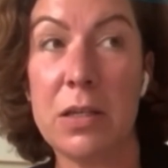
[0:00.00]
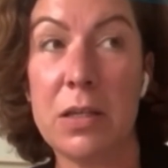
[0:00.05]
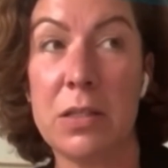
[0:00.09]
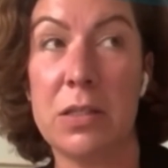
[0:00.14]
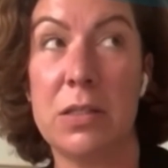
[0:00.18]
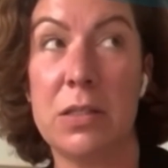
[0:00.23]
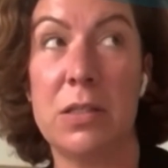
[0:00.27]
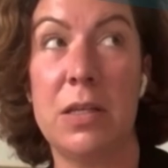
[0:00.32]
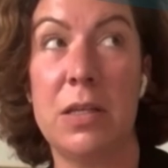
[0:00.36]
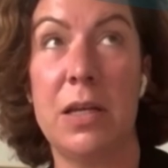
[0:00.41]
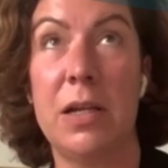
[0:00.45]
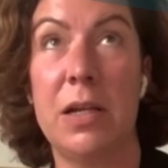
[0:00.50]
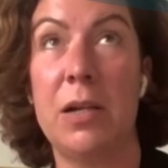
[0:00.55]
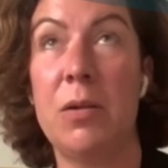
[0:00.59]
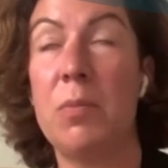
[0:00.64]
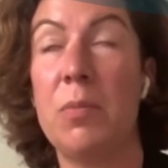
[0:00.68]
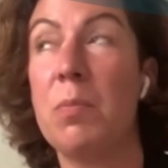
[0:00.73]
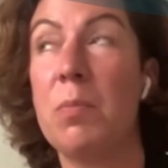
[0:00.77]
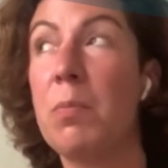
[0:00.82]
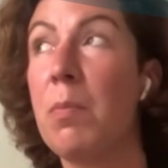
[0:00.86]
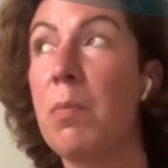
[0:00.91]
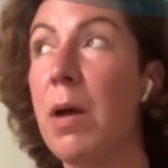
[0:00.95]
is
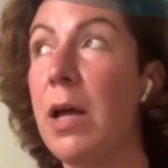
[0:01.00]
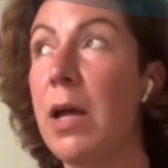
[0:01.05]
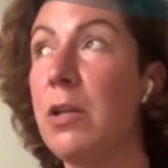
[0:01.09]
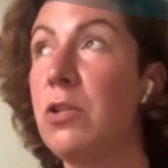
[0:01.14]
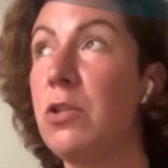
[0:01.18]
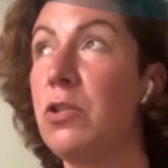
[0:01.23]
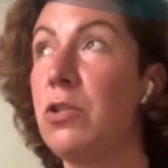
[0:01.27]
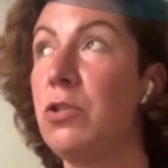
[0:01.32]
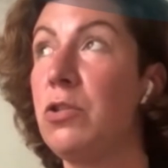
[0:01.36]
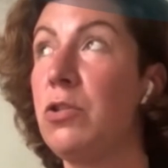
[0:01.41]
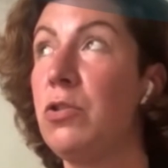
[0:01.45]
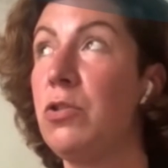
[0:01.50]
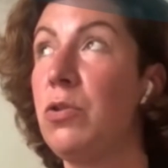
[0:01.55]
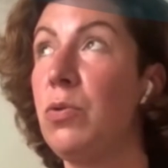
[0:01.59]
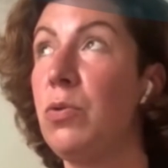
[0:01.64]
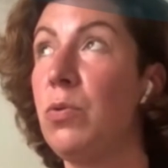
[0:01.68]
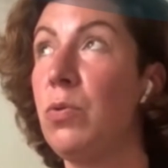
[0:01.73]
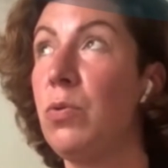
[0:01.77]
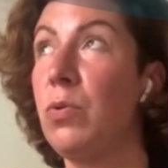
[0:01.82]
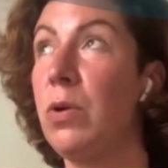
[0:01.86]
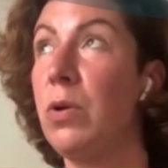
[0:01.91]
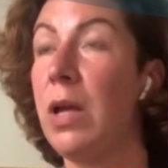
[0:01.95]
still much
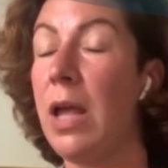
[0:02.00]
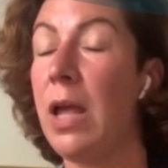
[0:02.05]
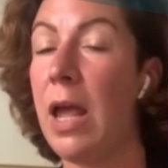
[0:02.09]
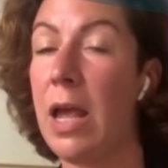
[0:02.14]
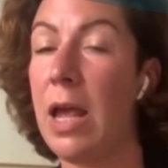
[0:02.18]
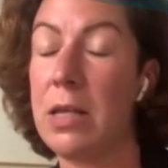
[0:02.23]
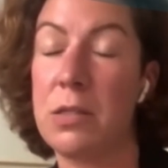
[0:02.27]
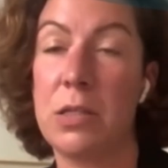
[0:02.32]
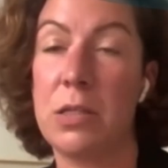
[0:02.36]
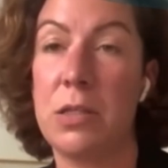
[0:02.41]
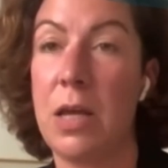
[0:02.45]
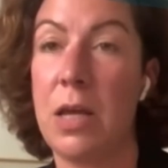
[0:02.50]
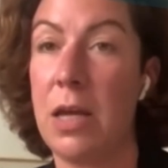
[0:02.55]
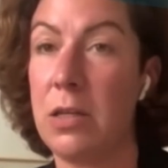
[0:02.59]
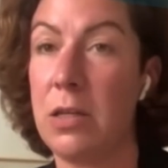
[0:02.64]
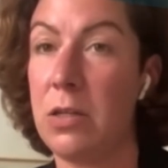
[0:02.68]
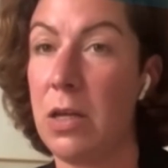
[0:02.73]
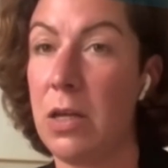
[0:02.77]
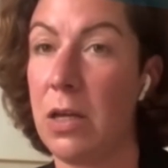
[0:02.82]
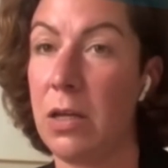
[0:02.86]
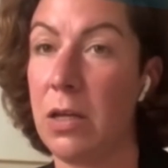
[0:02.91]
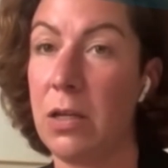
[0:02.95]
too
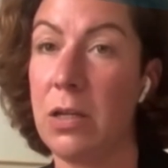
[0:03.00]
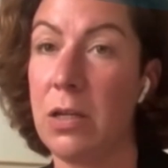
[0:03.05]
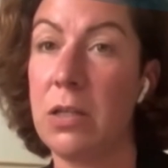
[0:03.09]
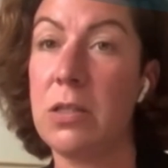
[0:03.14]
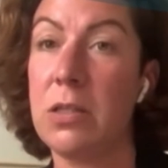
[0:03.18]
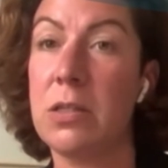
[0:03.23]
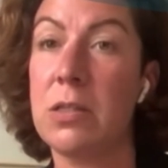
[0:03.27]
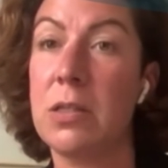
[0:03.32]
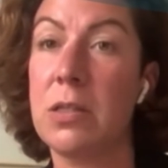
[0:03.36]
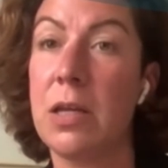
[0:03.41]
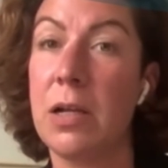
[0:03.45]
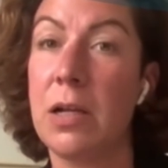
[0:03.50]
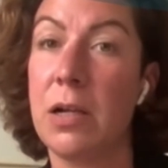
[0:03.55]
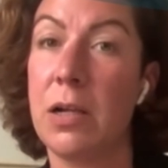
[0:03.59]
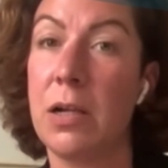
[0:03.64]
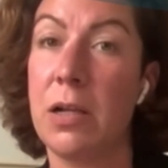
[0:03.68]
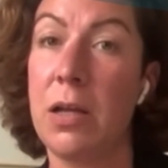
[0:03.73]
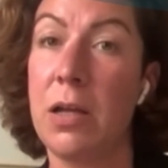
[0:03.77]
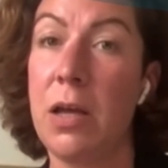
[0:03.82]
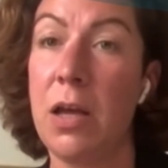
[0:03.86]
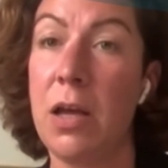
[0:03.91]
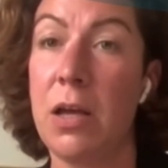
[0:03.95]
hesitating, is
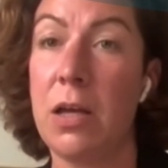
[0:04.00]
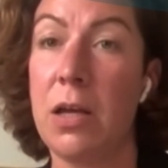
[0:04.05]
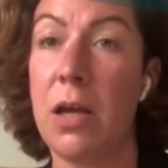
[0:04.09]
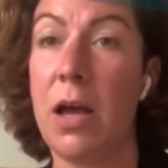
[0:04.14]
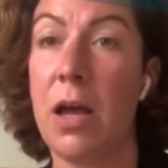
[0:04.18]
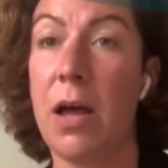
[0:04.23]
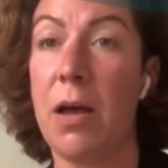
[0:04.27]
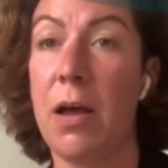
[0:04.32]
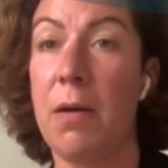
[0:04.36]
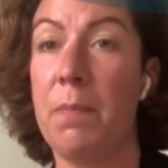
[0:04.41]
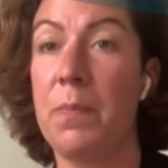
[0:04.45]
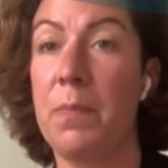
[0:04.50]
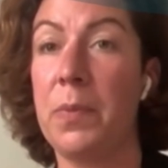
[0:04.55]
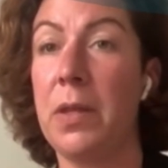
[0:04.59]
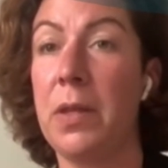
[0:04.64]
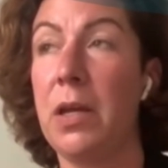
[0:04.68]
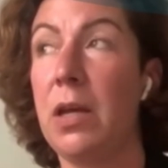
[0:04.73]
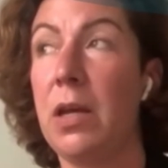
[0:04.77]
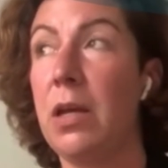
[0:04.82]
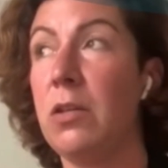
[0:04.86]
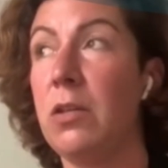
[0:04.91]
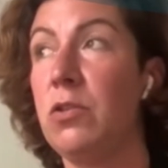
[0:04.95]
still
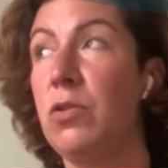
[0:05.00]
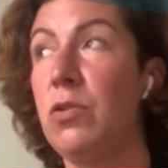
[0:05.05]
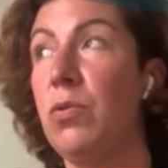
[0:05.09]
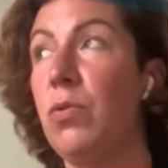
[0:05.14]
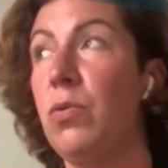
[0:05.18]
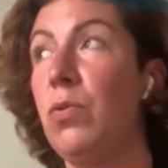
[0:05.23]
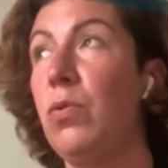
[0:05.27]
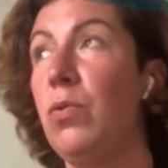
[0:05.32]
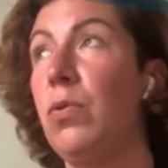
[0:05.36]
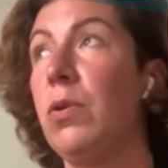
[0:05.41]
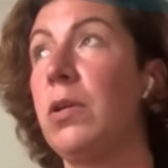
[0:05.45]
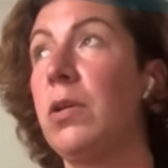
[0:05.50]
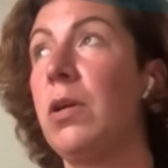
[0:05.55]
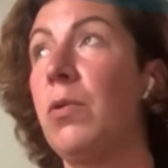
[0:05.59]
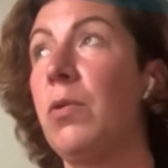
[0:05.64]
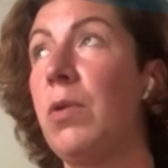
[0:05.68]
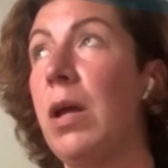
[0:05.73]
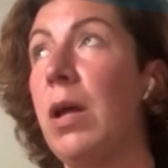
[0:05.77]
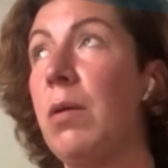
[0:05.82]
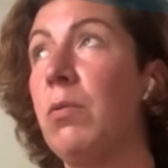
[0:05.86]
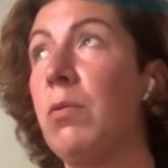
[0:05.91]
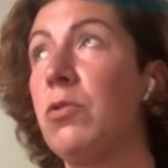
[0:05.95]
too
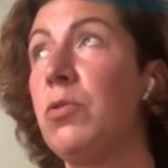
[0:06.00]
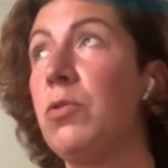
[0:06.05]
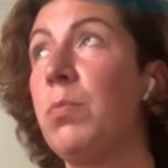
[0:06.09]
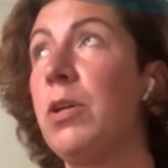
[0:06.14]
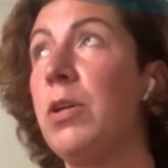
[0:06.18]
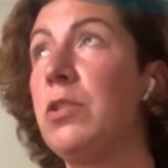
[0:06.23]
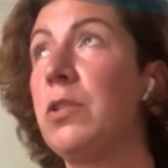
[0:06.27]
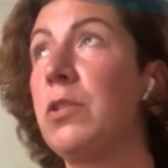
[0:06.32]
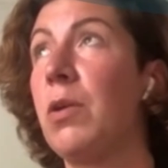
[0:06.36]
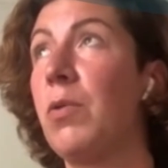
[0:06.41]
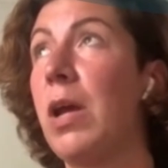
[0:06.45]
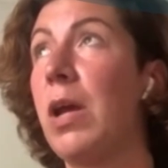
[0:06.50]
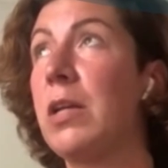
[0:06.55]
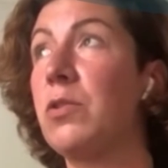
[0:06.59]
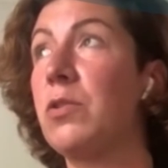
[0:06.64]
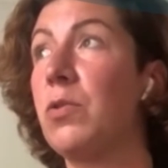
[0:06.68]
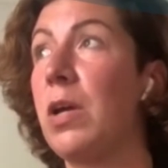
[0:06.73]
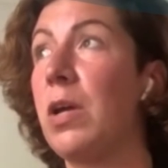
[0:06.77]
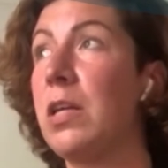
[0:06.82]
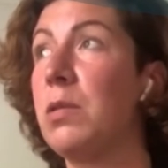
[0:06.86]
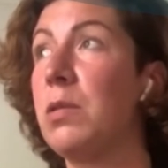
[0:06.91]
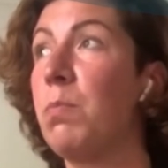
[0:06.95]
much
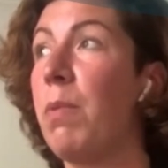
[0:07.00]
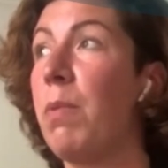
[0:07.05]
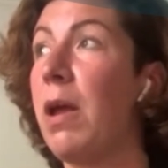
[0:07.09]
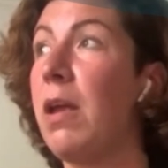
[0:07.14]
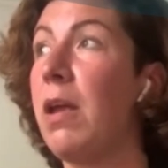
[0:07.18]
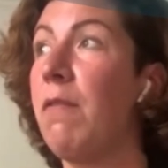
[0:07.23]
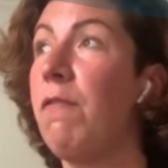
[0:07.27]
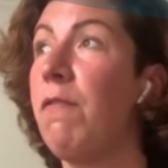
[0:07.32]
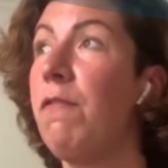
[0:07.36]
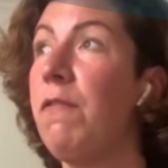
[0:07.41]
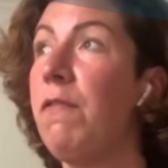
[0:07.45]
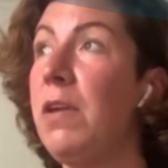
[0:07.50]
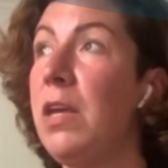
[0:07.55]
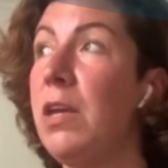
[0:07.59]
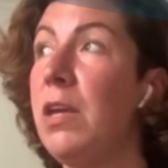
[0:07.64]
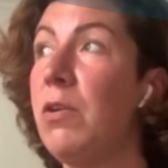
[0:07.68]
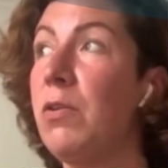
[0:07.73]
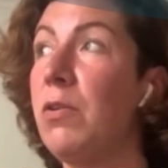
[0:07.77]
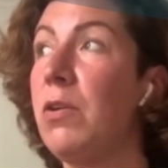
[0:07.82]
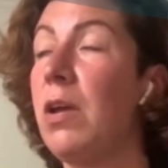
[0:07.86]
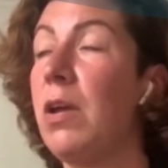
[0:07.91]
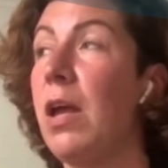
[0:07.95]
characterized by
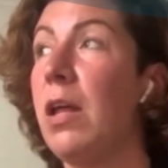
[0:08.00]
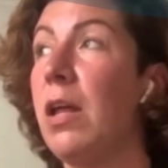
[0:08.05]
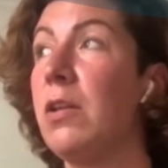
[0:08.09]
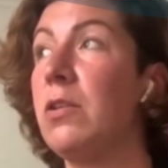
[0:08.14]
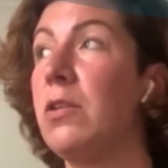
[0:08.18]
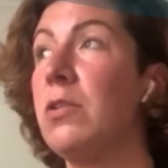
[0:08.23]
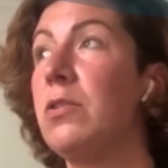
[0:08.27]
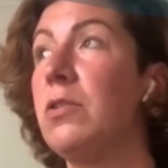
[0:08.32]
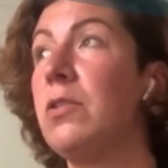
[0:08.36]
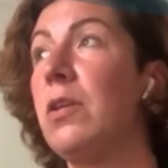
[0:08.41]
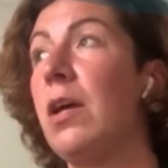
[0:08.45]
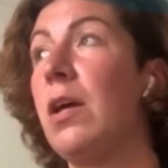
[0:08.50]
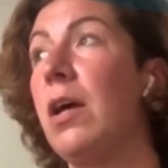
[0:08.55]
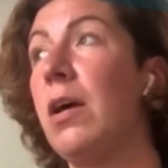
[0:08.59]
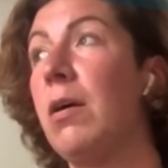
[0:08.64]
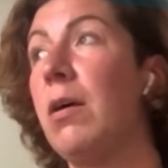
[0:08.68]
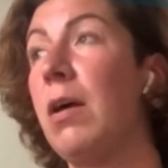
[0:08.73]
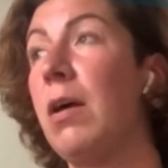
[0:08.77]
fear and